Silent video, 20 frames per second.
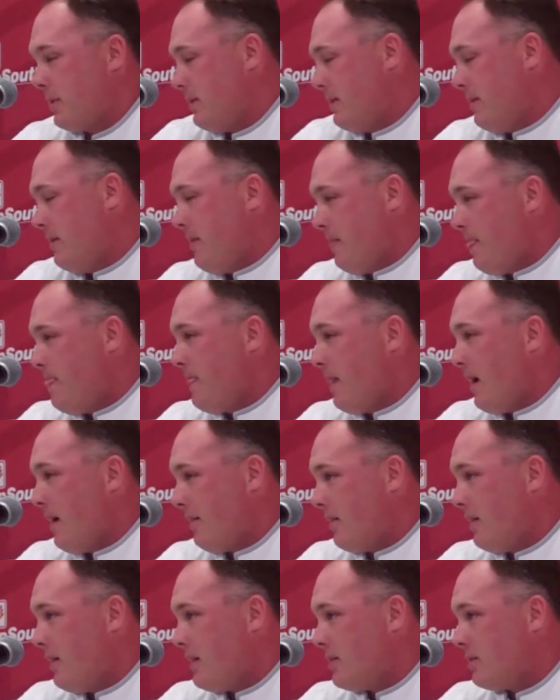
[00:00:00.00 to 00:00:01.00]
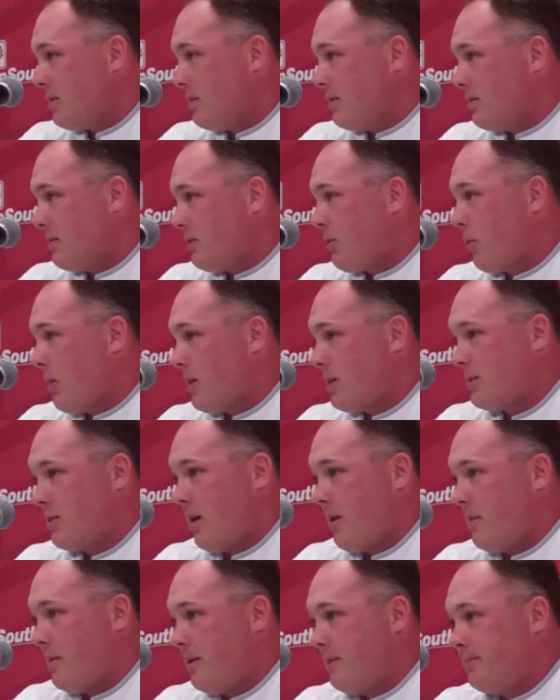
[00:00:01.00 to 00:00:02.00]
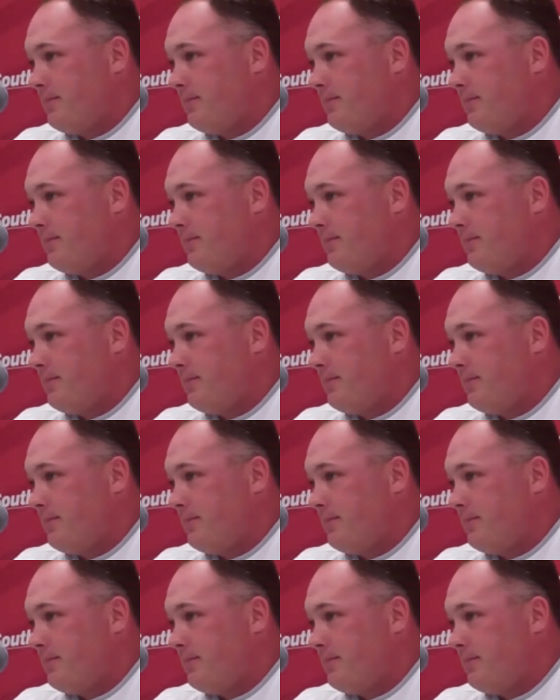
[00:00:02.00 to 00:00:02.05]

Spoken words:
but I think that's a correct statement.